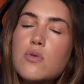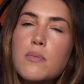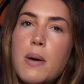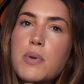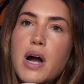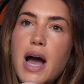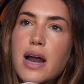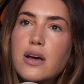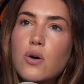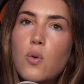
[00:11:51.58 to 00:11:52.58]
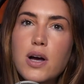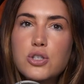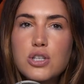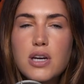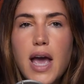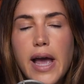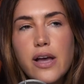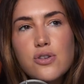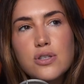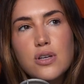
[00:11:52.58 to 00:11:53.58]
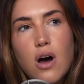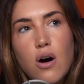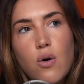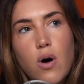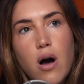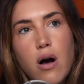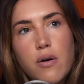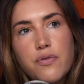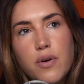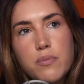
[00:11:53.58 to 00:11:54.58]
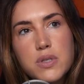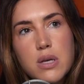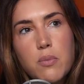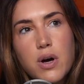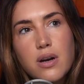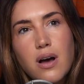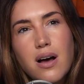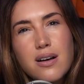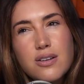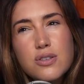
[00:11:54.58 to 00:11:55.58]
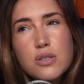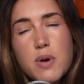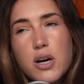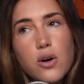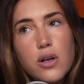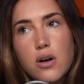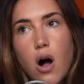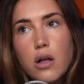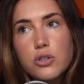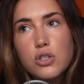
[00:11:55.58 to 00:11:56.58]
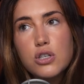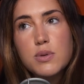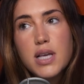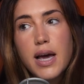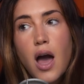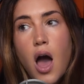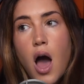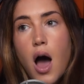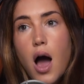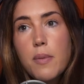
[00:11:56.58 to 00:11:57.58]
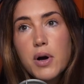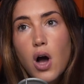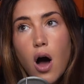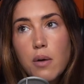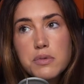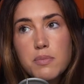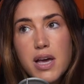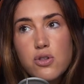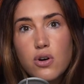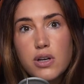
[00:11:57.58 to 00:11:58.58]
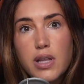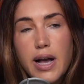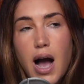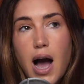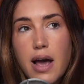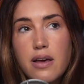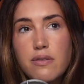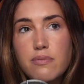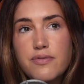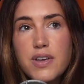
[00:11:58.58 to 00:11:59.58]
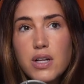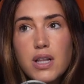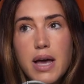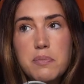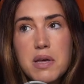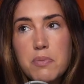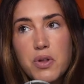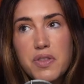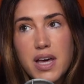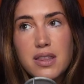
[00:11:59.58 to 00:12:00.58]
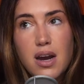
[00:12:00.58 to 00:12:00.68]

remember I had a question ages ago from someone, a sweet girl in college, and she was like, I'm a comms major and like, I feel like people think